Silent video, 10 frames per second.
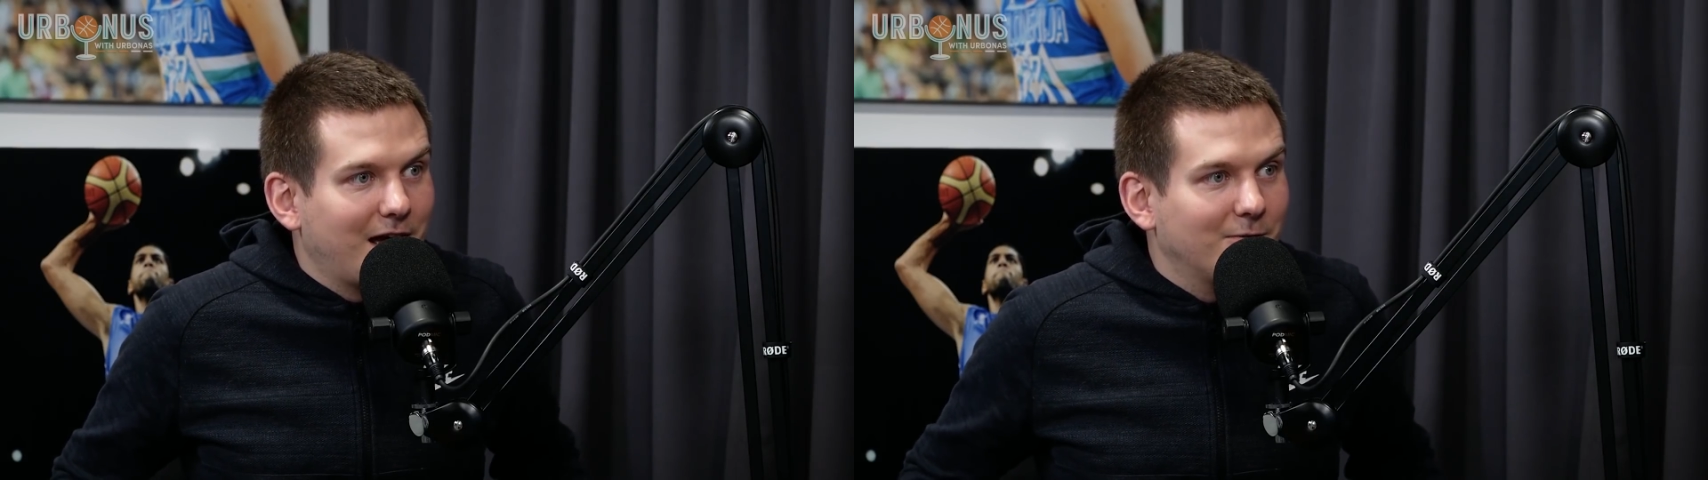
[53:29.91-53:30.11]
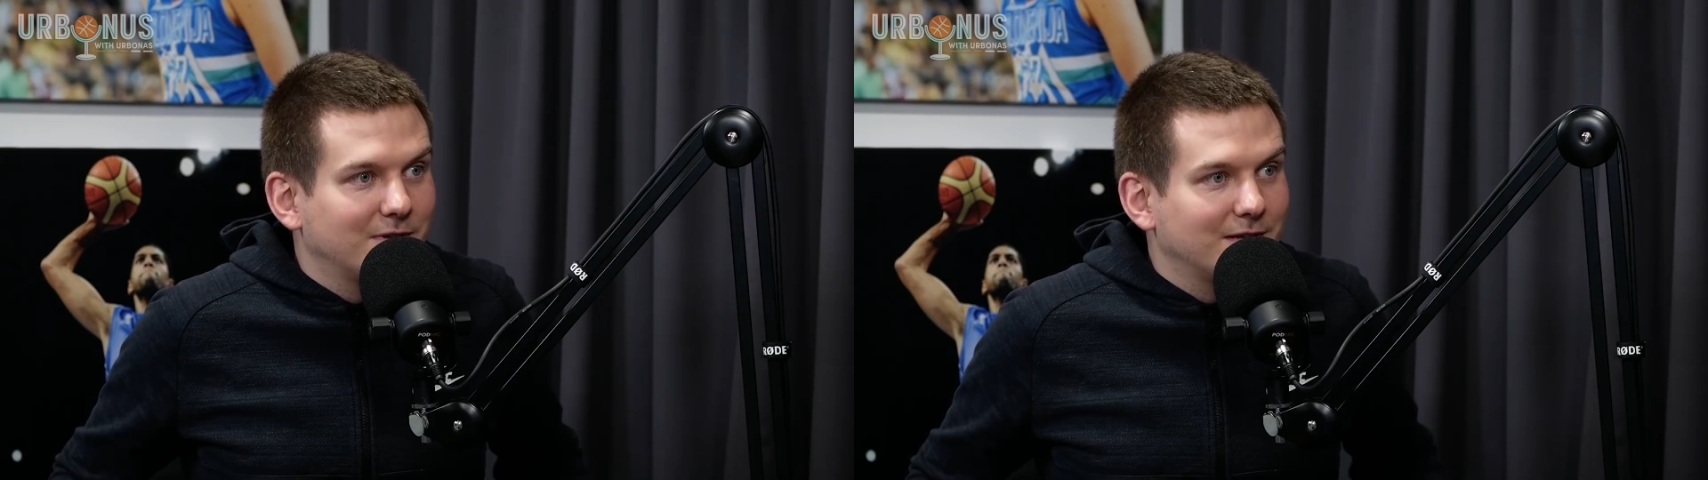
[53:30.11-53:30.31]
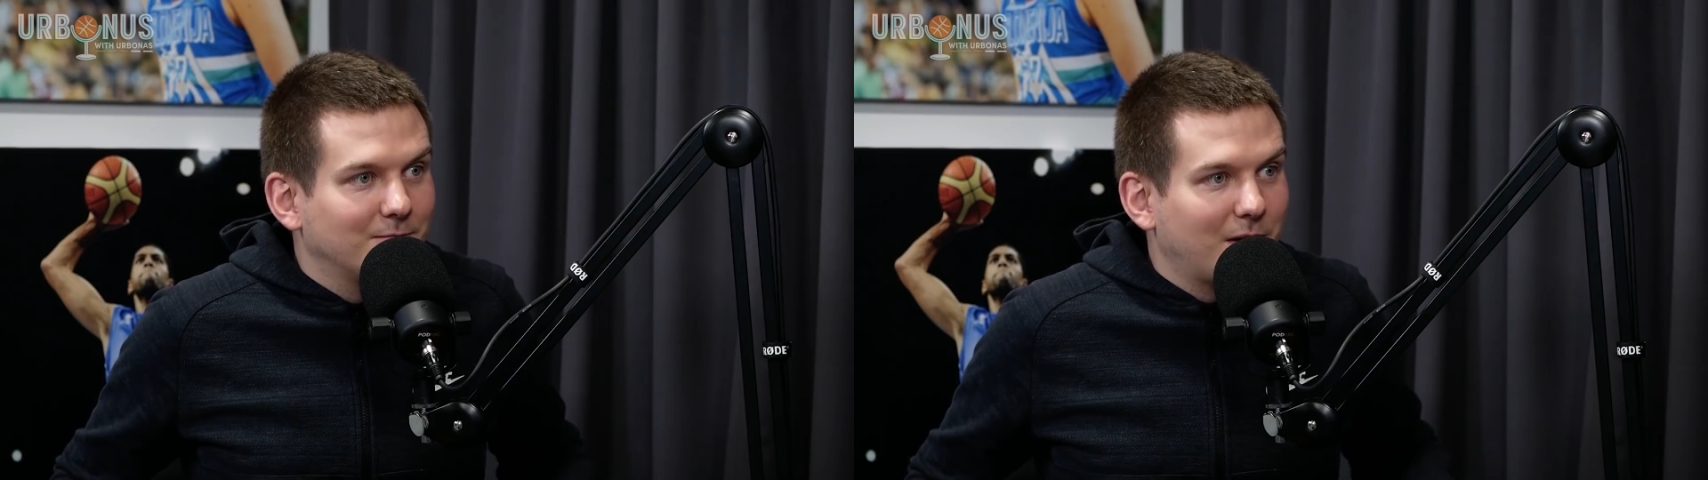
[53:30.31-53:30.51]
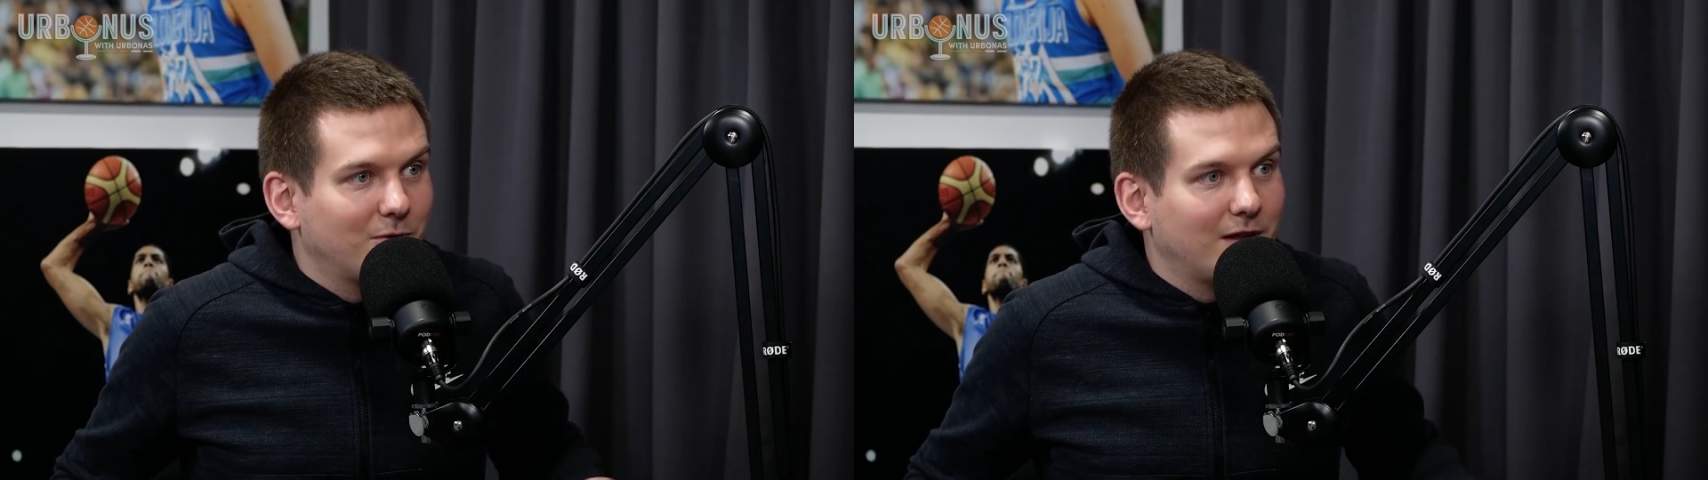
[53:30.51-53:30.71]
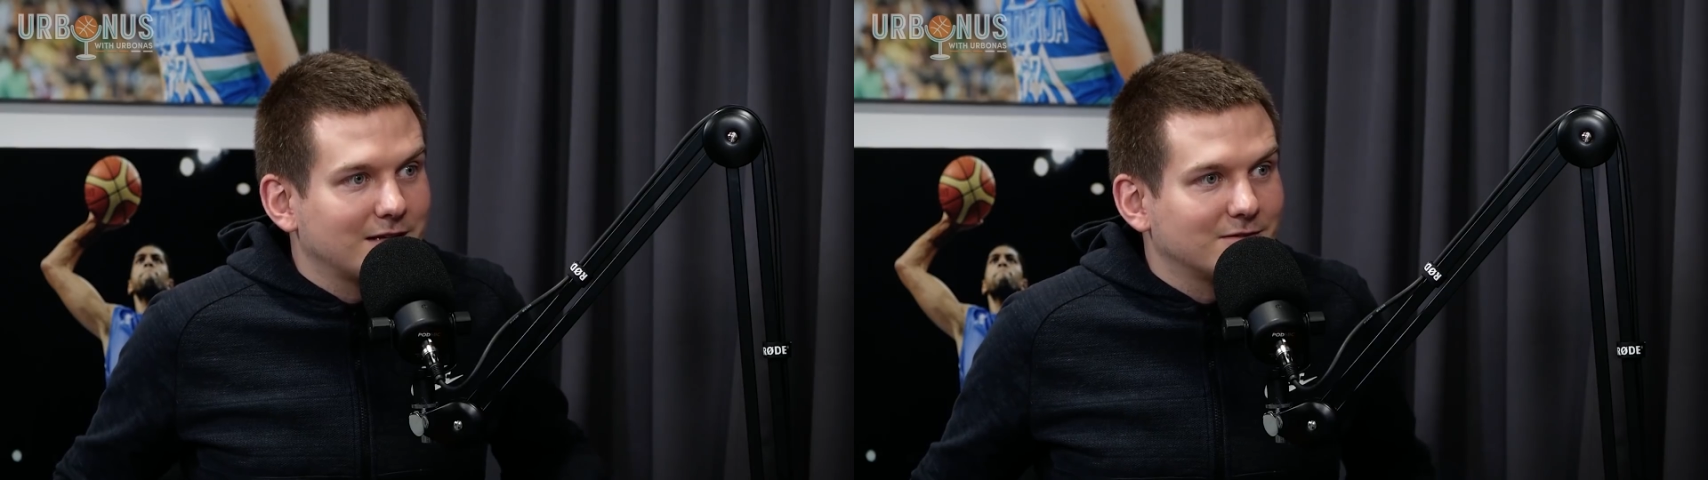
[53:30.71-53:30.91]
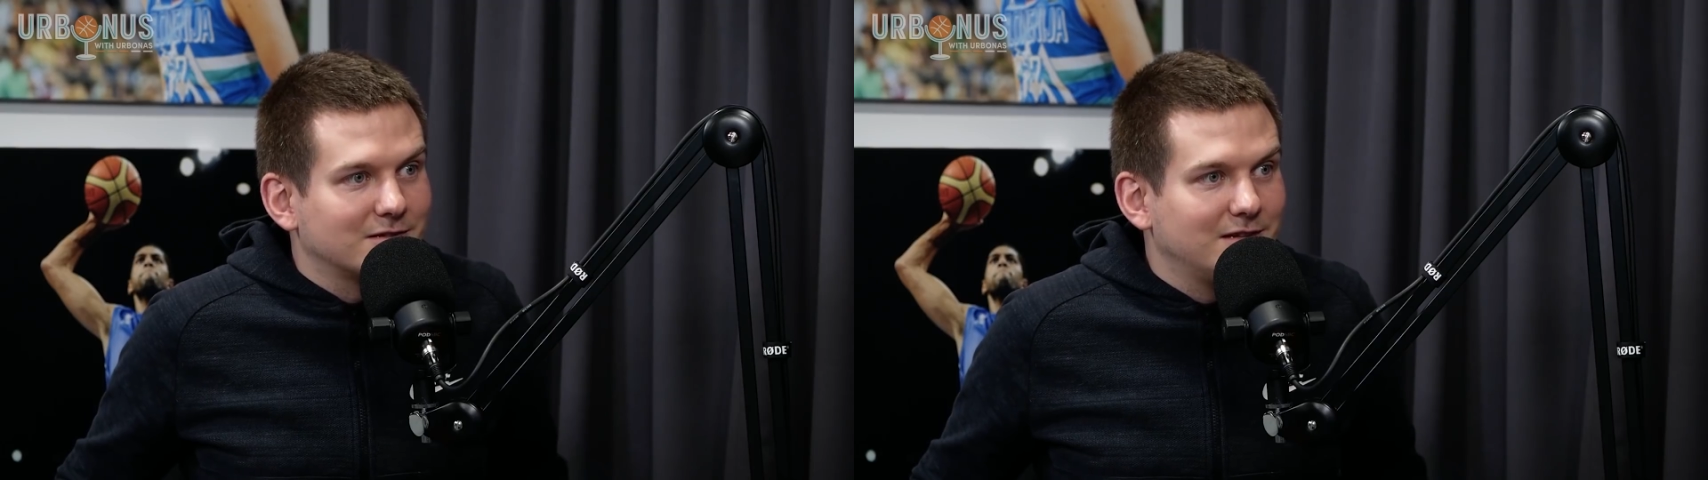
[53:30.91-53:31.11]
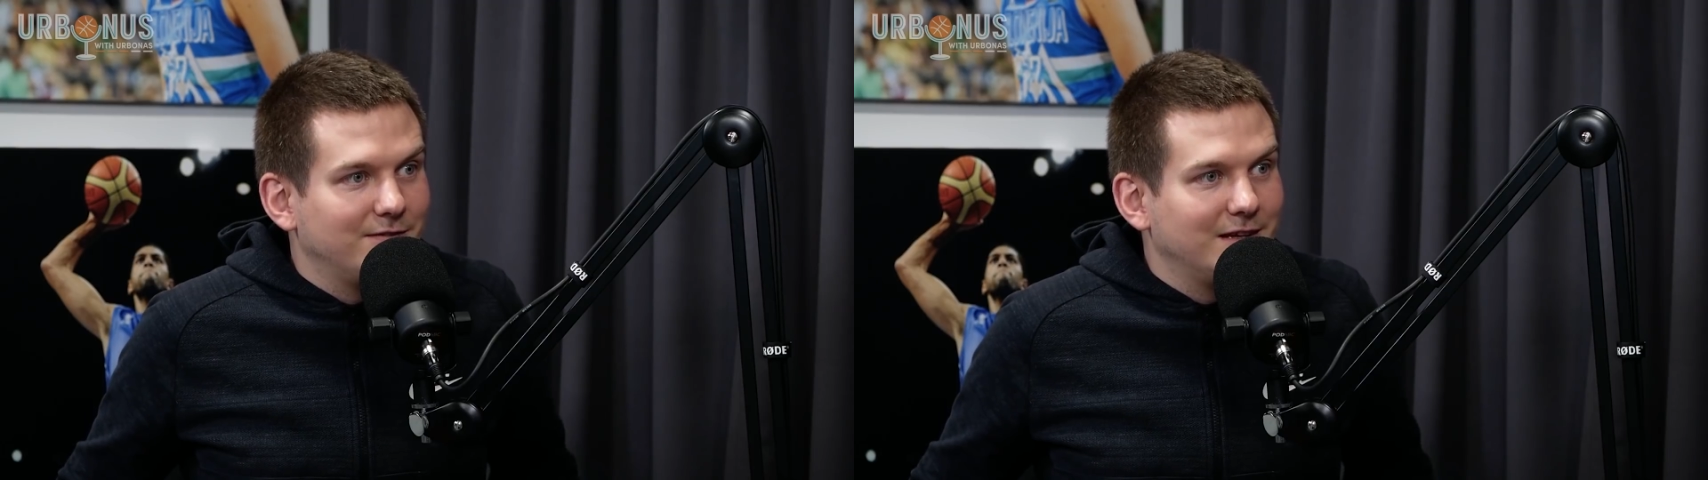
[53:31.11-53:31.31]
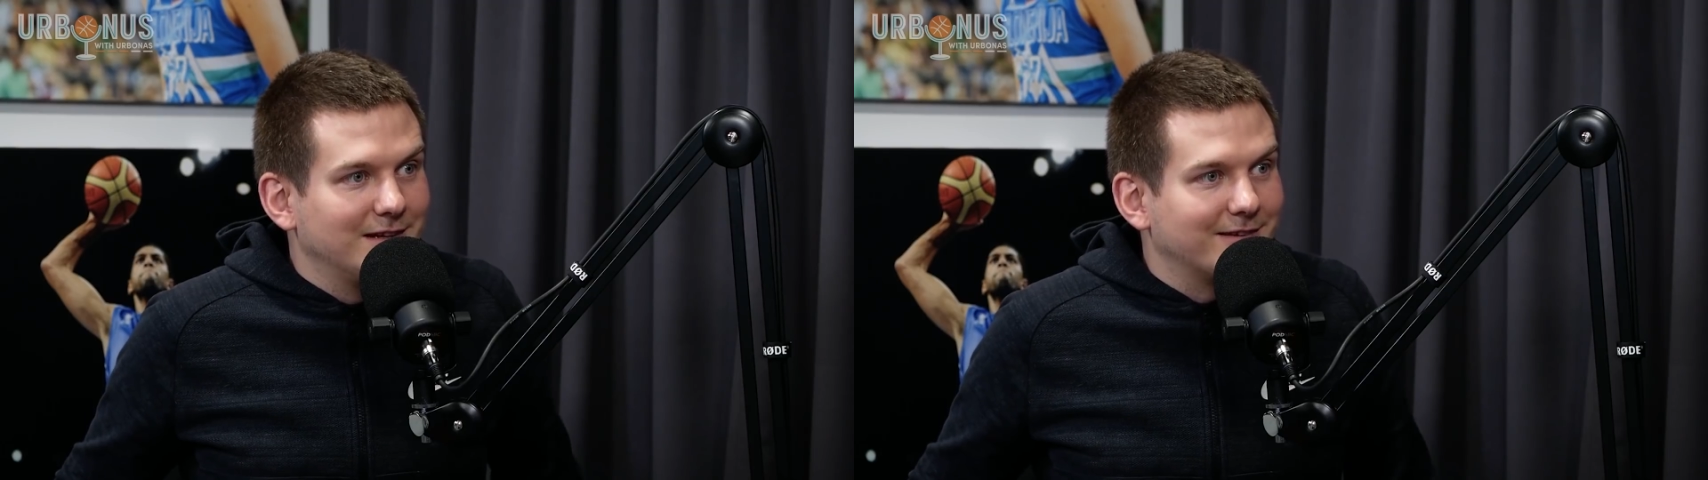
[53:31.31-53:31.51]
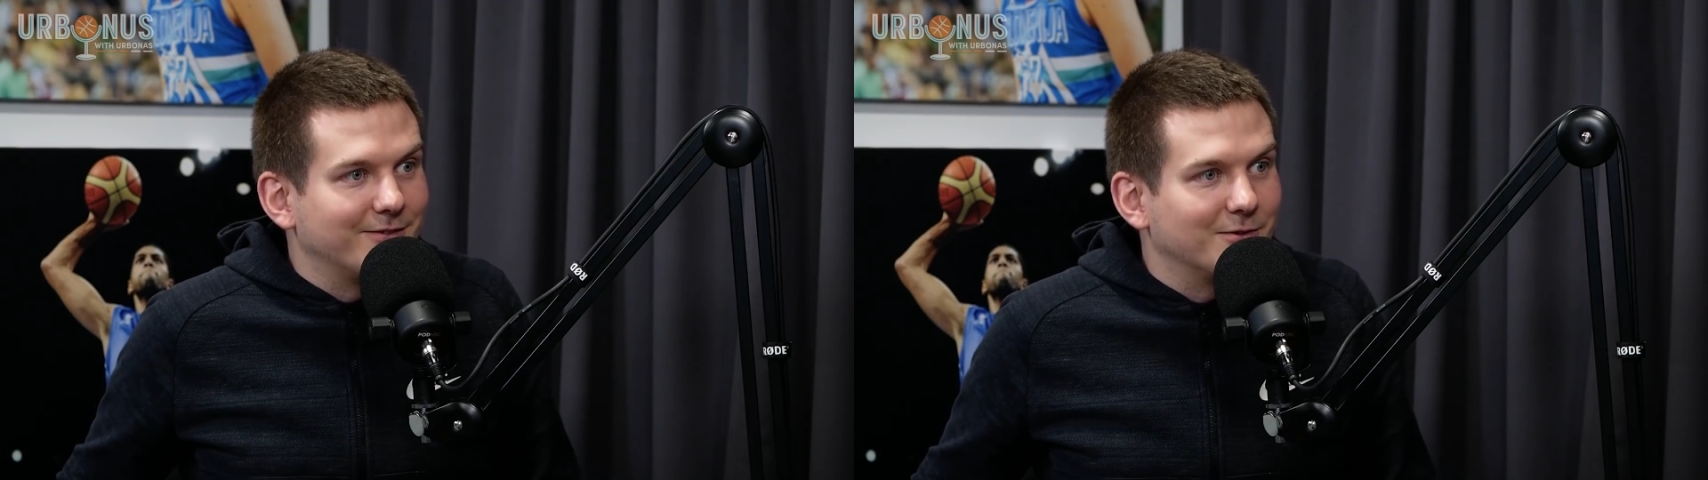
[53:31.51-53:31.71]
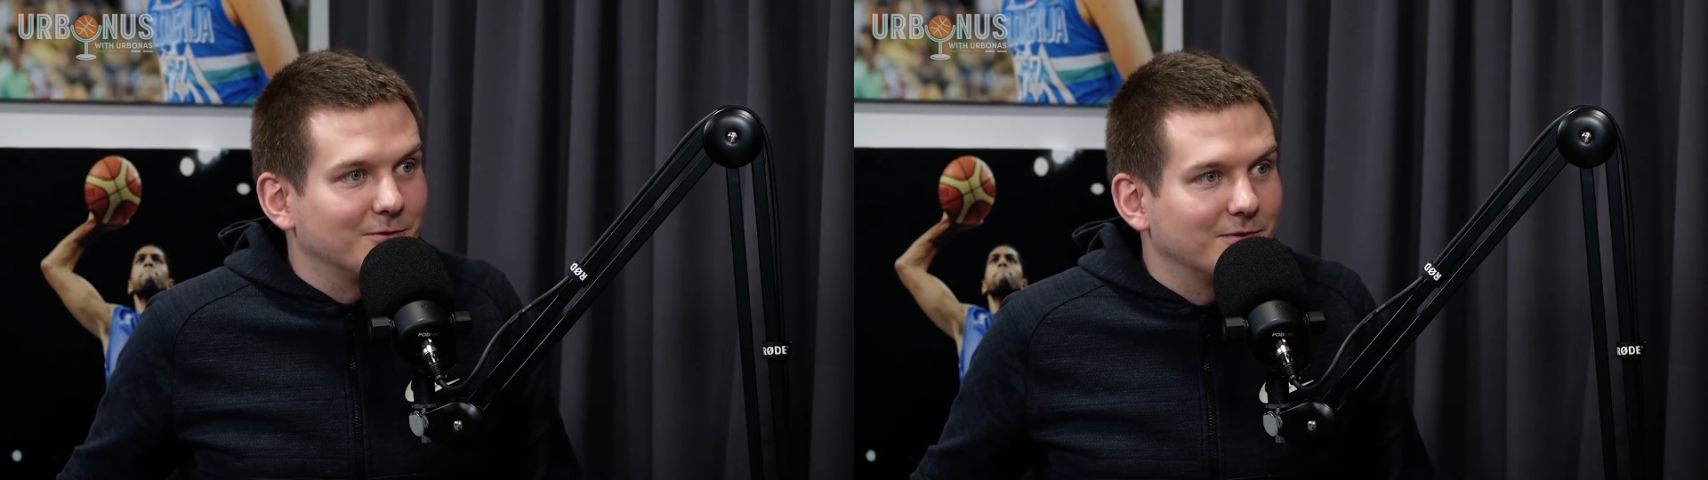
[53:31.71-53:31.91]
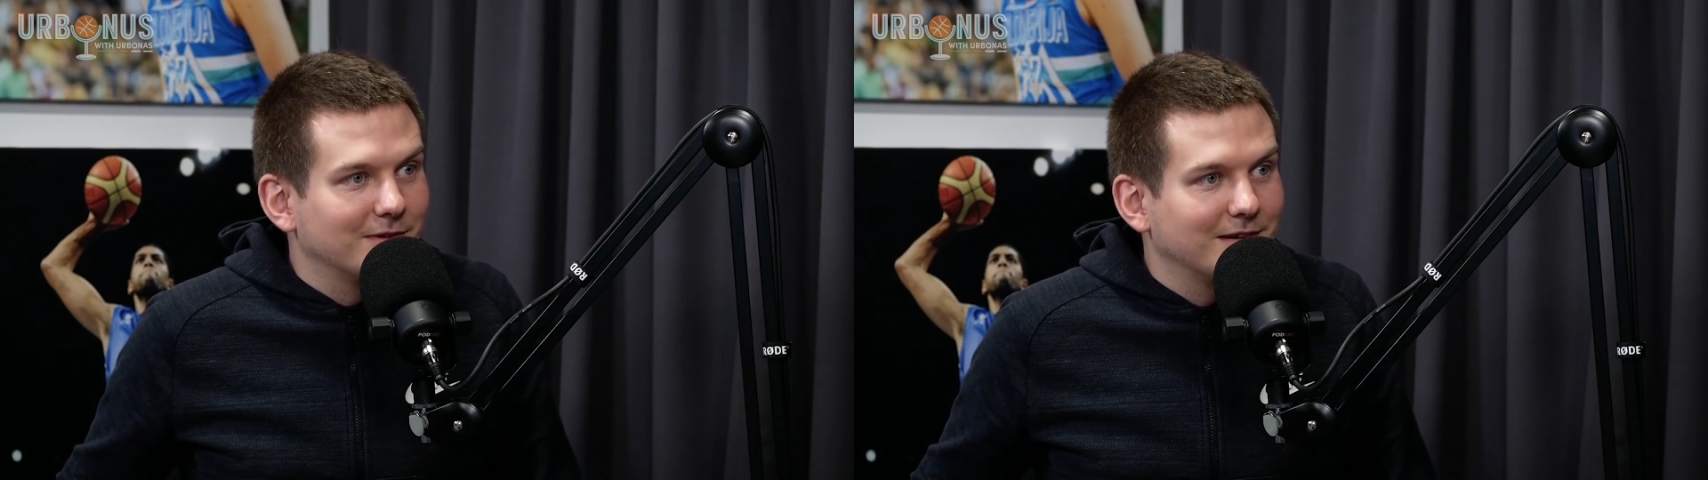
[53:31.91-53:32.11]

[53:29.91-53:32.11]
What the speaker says: out in Pablo Lasso's TV interview